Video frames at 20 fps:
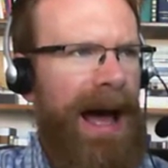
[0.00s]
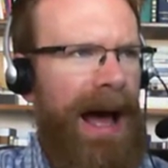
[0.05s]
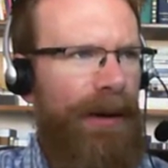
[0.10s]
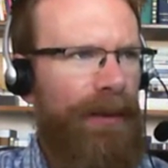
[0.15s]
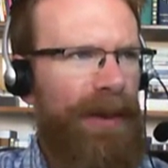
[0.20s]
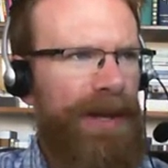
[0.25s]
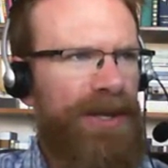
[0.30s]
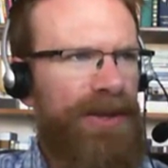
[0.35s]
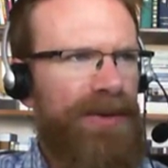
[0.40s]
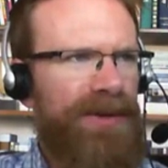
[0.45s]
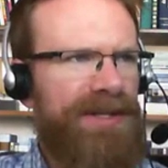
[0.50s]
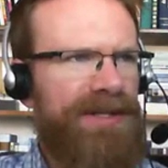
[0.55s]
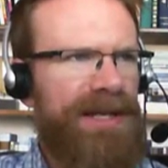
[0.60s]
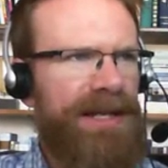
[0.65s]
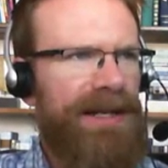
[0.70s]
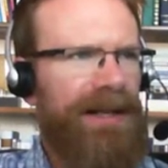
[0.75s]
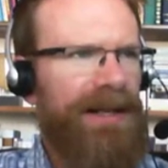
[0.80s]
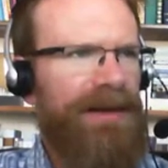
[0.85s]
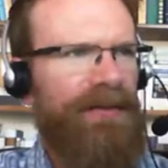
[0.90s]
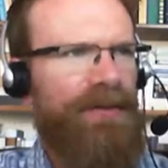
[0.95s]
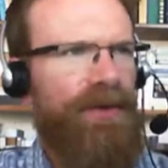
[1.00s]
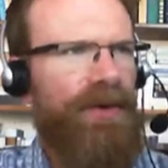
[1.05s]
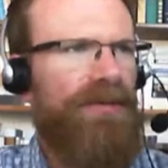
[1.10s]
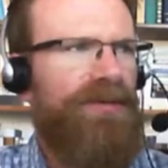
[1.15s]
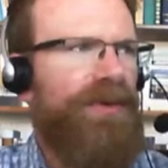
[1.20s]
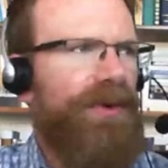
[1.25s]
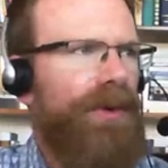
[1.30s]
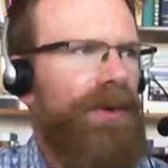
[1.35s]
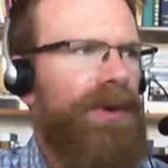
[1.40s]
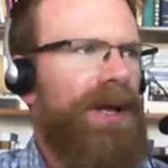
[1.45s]
I will make you exceedingly
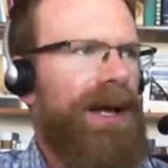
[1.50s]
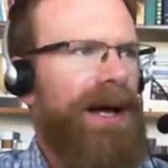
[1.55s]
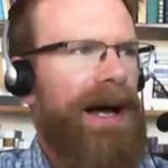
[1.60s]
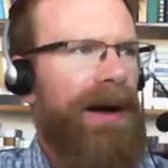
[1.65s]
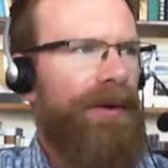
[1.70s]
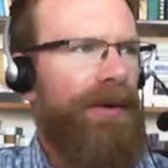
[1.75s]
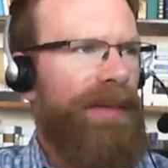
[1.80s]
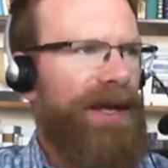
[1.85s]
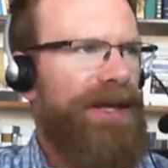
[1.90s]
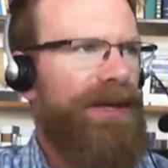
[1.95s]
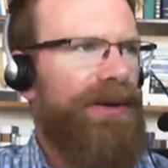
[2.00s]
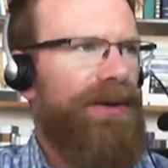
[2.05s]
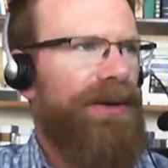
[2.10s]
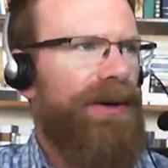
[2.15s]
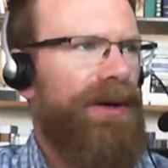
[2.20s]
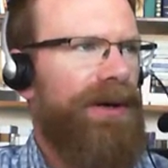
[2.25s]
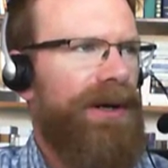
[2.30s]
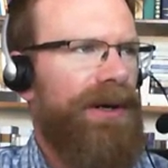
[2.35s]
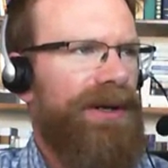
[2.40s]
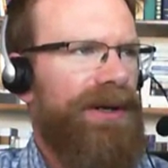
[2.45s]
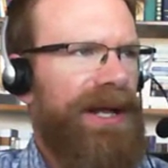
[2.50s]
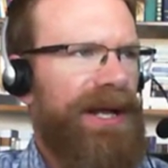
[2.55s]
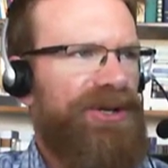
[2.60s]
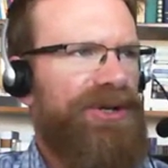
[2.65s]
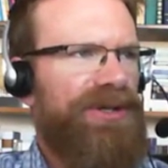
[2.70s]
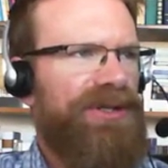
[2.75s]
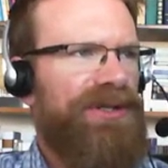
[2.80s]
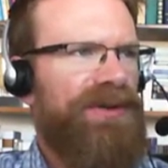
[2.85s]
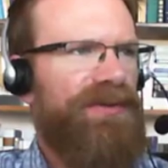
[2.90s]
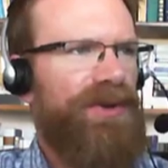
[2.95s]
fruitful. I will make you uh,
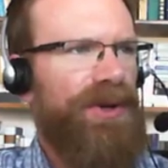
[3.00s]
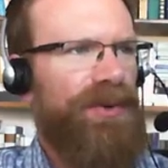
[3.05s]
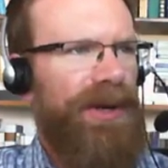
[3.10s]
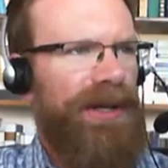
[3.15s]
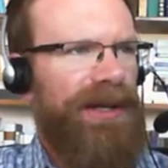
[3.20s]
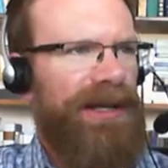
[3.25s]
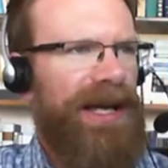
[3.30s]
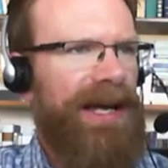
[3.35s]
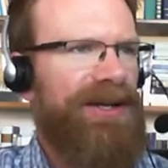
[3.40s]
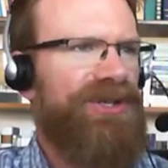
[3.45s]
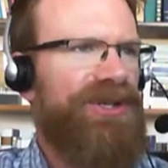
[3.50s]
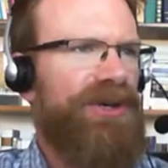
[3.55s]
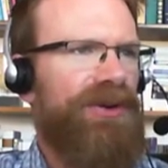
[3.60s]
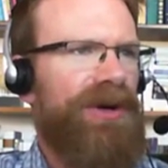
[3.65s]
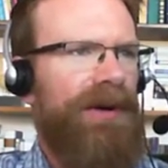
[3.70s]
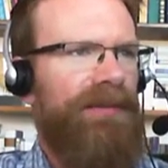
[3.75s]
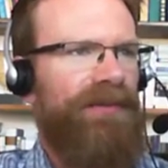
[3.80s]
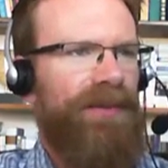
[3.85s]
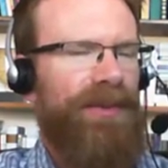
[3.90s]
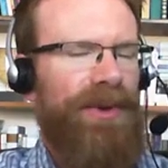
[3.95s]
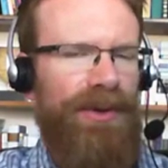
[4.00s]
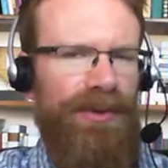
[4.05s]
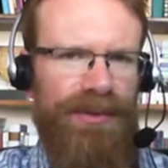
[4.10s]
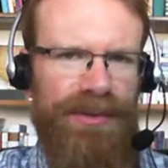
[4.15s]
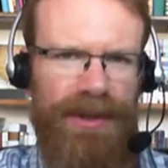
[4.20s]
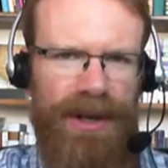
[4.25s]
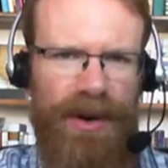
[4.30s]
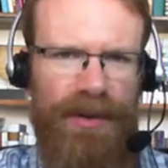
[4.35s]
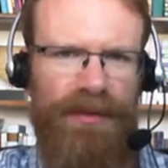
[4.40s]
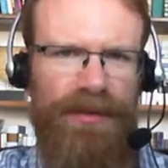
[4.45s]
nations of you, and kings shall come from you.
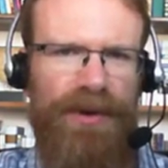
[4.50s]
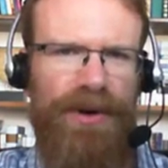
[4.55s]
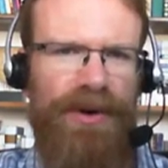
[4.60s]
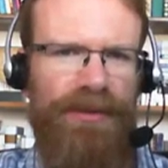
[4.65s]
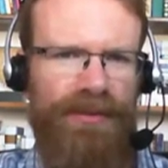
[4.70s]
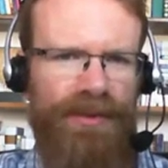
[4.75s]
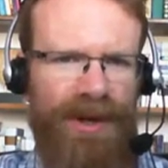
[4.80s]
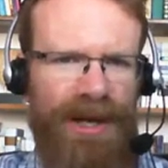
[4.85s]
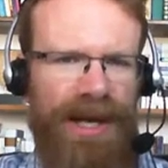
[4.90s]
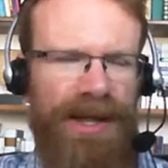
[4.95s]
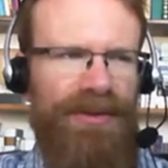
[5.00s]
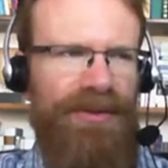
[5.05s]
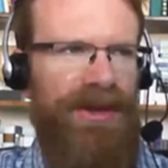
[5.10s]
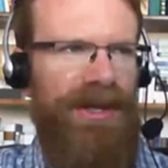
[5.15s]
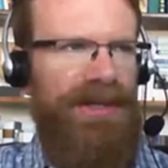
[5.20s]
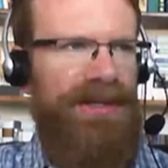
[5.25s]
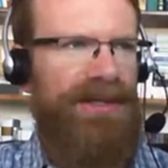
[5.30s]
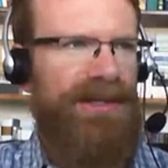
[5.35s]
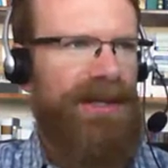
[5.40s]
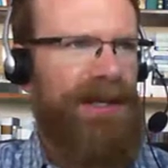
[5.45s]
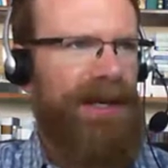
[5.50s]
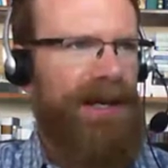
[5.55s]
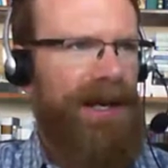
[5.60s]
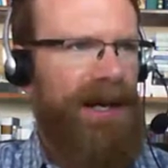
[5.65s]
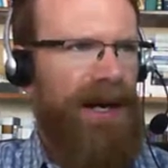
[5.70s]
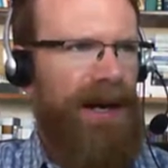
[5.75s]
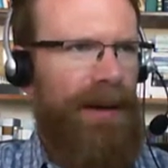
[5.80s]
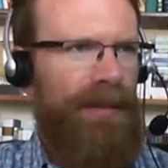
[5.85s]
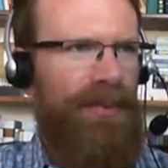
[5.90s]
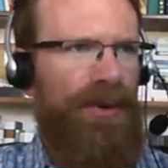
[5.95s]
Over and over again, this
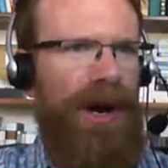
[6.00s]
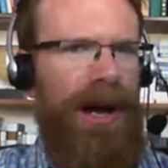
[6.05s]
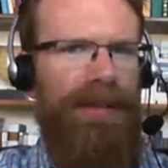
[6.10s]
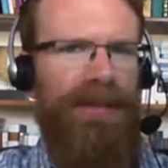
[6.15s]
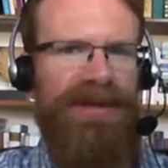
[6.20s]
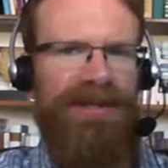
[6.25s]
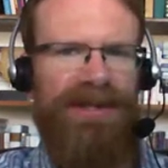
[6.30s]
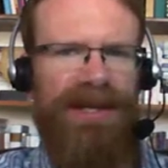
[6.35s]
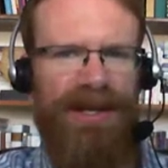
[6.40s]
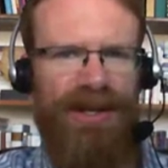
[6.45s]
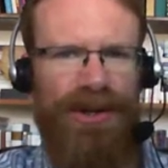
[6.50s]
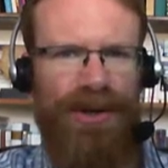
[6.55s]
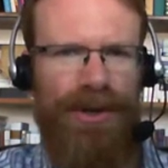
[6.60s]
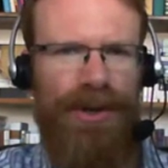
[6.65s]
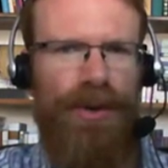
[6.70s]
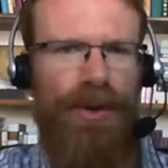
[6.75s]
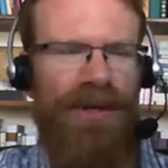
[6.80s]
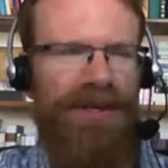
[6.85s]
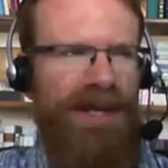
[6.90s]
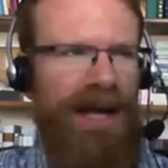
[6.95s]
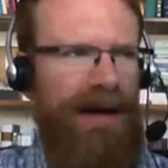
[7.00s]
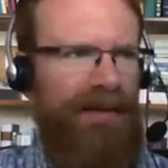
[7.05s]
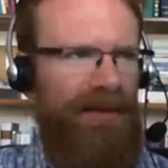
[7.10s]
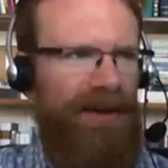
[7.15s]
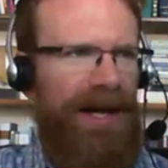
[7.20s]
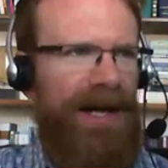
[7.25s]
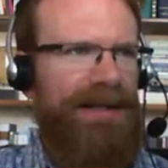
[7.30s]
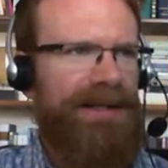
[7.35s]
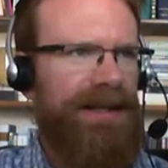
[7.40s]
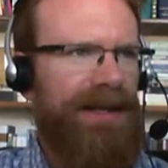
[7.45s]
uh, promise that you're going to have
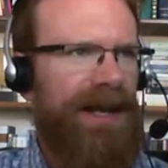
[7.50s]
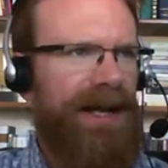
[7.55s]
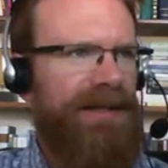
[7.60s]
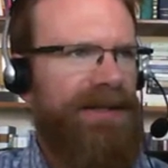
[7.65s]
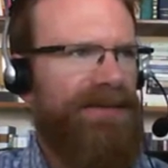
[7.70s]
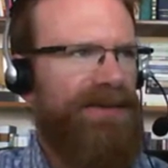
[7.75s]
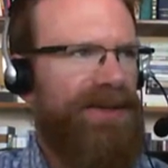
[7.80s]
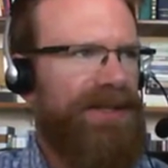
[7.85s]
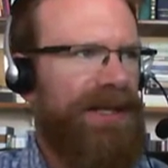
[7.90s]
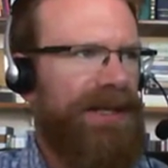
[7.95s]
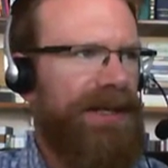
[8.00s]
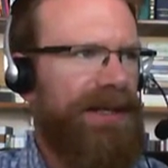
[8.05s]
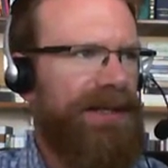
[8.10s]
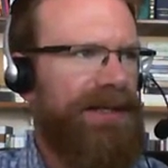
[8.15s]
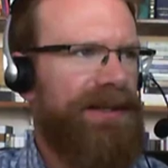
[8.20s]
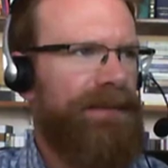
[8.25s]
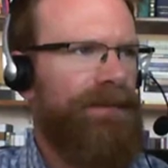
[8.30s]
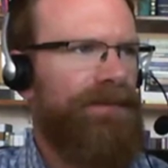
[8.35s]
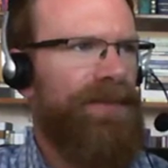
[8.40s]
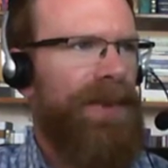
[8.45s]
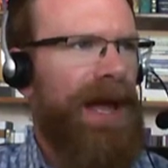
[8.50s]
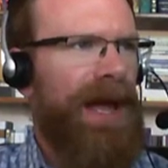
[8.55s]
lots and lots of descendants.